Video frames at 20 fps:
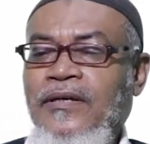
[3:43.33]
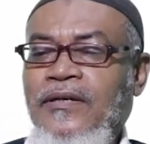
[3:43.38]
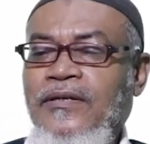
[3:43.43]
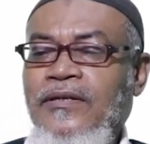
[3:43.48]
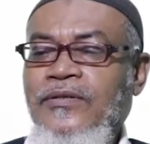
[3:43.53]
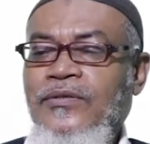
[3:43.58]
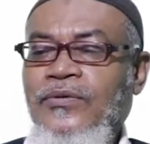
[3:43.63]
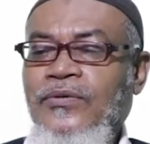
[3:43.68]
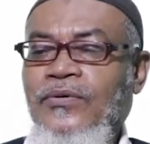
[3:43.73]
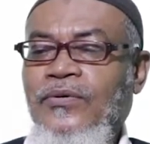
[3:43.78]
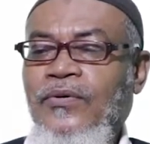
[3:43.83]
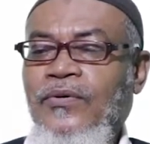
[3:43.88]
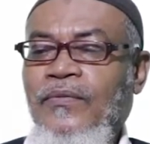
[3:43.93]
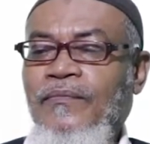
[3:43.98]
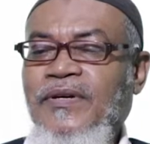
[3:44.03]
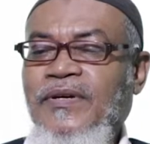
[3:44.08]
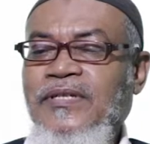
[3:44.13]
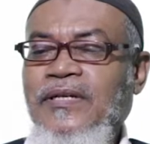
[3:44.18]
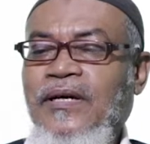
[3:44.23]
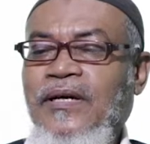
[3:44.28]
so
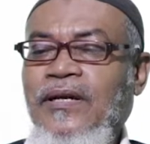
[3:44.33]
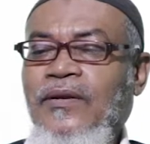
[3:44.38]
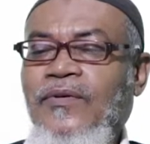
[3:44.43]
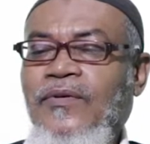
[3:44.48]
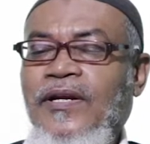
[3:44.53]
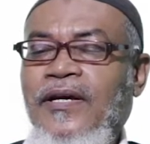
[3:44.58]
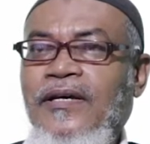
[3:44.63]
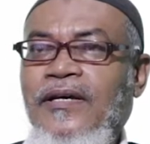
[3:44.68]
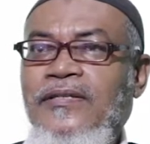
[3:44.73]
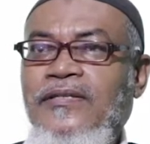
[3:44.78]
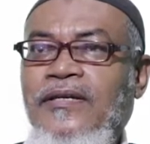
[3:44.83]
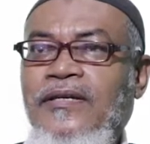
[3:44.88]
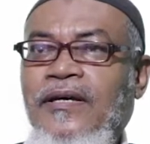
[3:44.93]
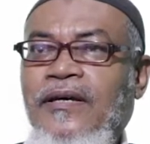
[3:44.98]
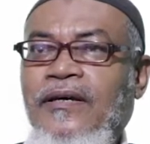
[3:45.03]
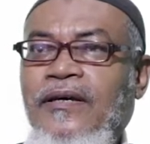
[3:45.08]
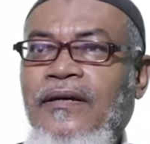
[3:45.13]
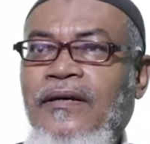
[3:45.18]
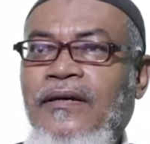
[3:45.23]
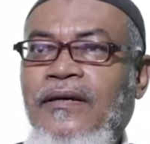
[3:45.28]
basically what I
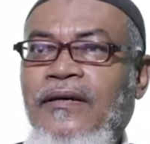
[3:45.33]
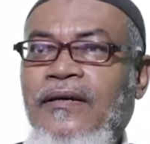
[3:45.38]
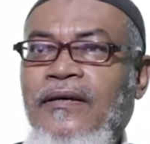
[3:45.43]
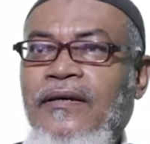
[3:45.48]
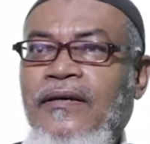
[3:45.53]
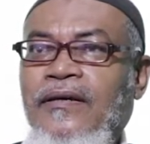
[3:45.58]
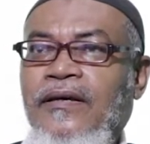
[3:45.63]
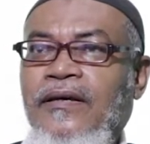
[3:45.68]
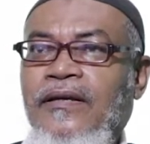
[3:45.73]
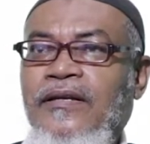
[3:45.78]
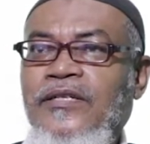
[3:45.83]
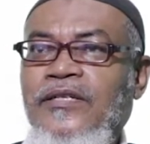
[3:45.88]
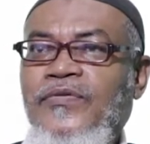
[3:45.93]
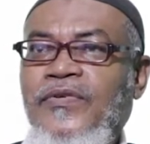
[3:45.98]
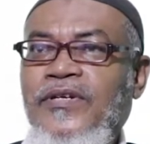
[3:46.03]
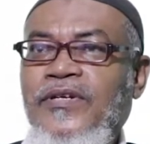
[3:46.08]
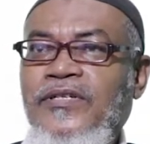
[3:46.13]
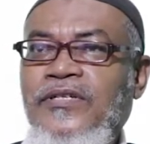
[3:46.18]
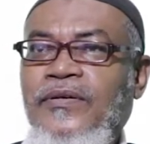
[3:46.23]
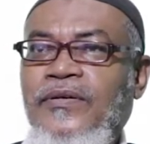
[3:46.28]
say, it is
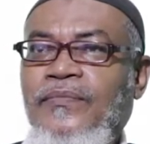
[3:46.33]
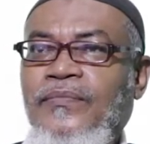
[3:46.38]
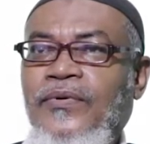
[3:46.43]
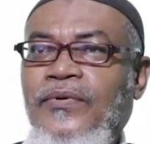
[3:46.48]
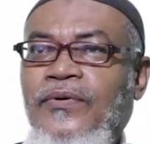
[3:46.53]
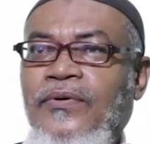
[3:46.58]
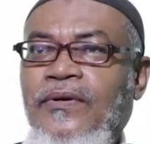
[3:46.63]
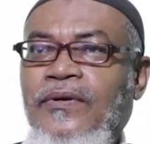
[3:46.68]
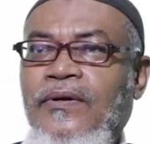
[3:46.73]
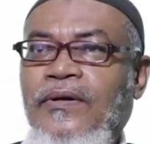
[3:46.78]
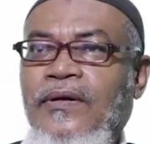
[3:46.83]
very simple.